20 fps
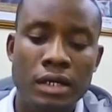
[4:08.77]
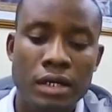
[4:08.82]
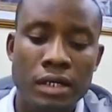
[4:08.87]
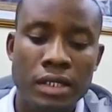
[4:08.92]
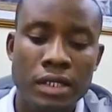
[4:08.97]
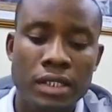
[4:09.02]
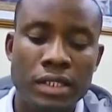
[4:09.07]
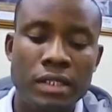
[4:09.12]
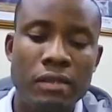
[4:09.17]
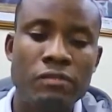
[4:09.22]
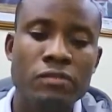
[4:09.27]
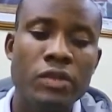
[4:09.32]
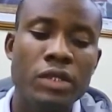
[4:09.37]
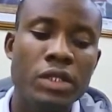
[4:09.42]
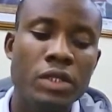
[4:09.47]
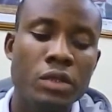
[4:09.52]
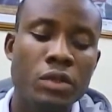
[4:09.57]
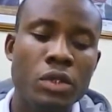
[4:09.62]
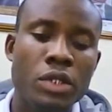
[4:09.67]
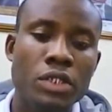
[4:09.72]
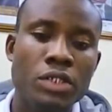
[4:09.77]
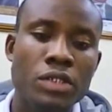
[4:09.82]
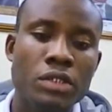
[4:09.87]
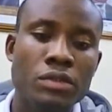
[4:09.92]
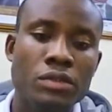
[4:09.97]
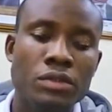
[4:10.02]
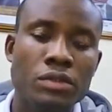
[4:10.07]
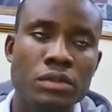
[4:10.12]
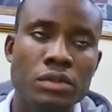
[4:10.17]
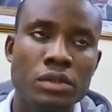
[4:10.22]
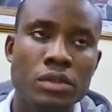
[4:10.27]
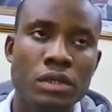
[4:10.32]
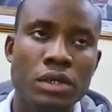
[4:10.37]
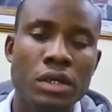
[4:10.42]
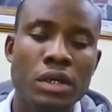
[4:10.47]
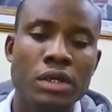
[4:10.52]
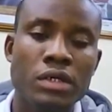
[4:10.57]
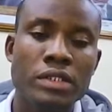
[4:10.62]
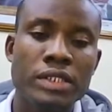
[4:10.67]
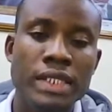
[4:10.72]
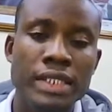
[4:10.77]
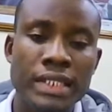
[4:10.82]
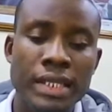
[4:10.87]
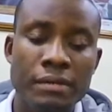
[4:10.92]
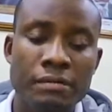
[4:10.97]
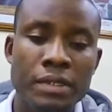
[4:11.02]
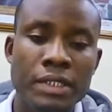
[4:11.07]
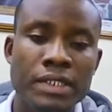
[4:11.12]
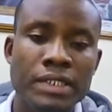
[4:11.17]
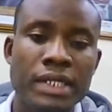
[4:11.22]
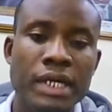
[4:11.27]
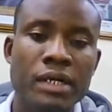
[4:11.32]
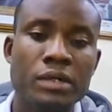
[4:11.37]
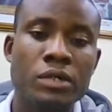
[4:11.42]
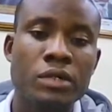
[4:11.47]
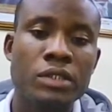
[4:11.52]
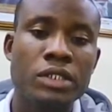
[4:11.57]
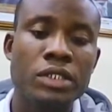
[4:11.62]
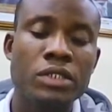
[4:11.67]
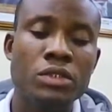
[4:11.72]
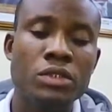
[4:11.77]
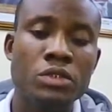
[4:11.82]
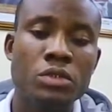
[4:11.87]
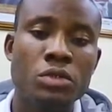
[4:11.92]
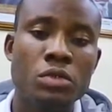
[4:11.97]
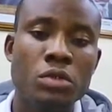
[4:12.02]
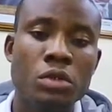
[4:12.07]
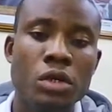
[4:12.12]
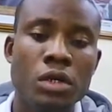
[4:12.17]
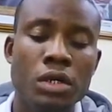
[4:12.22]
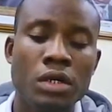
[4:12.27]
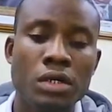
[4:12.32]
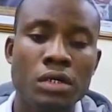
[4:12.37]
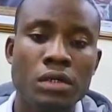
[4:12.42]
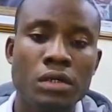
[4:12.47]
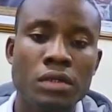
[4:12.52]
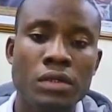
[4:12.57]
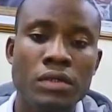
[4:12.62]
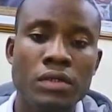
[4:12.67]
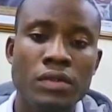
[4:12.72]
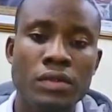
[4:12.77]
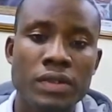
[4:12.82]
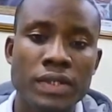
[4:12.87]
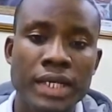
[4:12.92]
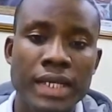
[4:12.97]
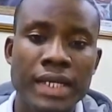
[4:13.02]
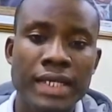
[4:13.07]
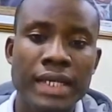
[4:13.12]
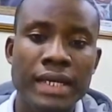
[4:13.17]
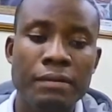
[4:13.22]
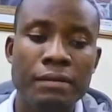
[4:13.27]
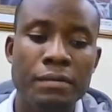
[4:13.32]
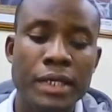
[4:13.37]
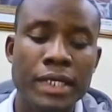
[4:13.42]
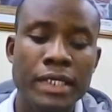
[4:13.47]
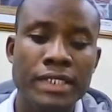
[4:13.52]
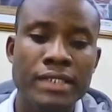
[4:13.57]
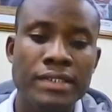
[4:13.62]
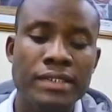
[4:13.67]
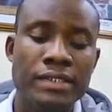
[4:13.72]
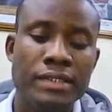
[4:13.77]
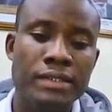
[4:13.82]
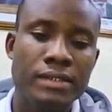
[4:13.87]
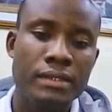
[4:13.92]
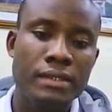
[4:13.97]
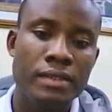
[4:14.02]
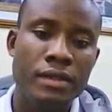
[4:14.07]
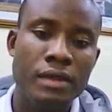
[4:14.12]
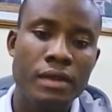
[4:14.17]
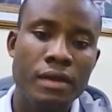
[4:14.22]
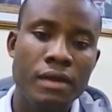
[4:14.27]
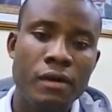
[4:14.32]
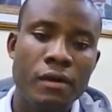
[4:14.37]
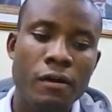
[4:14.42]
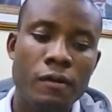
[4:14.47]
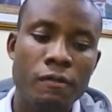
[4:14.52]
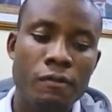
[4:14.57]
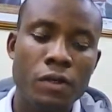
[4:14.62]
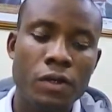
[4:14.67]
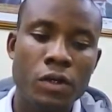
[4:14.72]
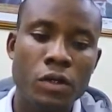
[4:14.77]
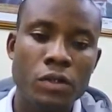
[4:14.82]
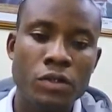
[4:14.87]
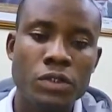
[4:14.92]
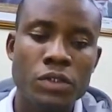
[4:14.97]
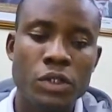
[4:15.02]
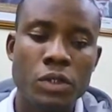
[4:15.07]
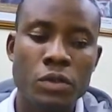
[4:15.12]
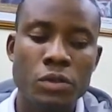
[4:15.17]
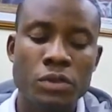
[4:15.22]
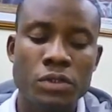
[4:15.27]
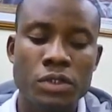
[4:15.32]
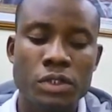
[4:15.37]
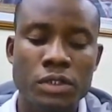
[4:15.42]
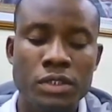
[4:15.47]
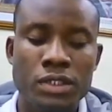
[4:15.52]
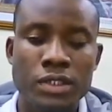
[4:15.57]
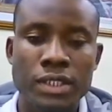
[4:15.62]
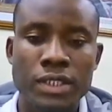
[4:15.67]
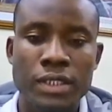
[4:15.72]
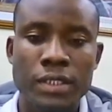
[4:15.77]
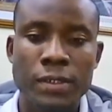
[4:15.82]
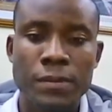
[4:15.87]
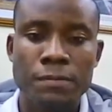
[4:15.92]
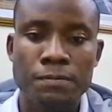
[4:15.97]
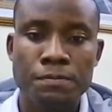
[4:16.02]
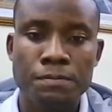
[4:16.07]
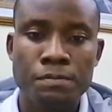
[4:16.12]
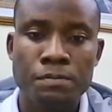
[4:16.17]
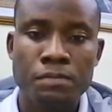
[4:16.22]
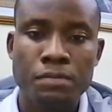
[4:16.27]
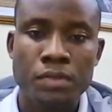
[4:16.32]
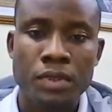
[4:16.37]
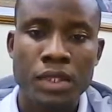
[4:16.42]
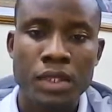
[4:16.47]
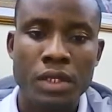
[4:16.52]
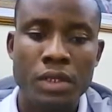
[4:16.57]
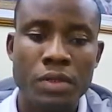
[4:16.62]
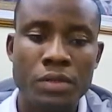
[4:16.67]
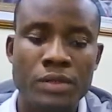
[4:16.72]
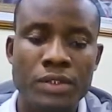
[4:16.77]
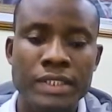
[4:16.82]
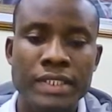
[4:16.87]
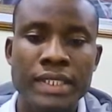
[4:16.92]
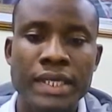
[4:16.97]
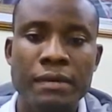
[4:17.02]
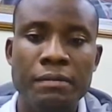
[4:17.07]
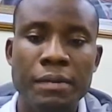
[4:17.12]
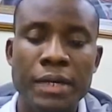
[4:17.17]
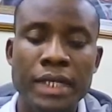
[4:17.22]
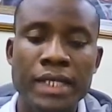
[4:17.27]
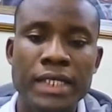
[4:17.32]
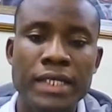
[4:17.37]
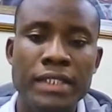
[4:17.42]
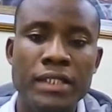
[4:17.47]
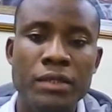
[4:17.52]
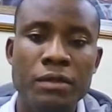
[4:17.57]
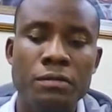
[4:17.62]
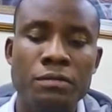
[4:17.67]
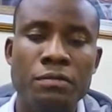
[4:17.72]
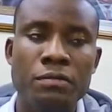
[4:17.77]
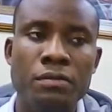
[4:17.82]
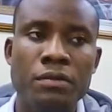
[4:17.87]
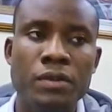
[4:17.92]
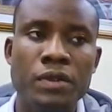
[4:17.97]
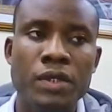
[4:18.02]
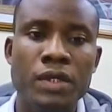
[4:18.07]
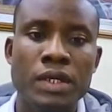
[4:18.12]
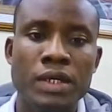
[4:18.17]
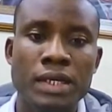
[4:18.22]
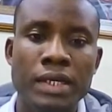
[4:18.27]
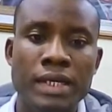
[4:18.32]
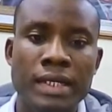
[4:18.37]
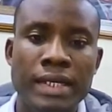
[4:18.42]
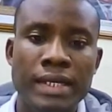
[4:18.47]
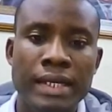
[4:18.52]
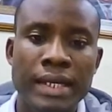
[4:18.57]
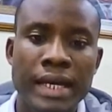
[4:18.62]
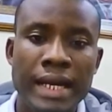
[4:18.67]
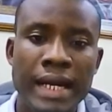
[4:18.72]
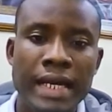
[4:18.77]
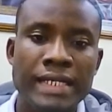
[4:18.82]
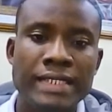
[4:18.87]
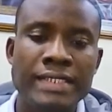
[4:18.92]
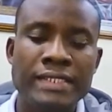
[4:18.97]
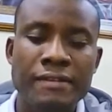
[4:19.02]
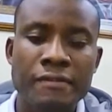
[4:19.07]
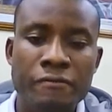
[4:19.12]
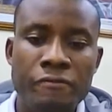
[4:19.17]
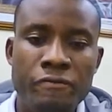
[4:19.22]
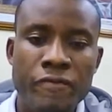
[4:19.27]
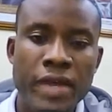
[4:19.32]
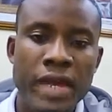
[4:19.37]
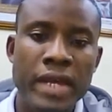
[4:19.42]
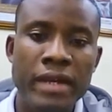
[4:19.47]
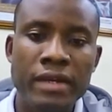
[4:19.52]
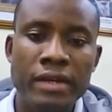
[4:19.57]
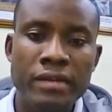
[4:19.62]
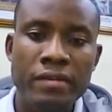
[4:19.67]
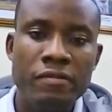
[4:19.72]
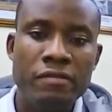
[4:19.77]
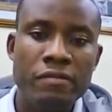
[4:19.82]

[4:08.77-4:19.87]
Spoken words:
in different locations, a database that are running to gigabytes, of course, you will not consider backing up at very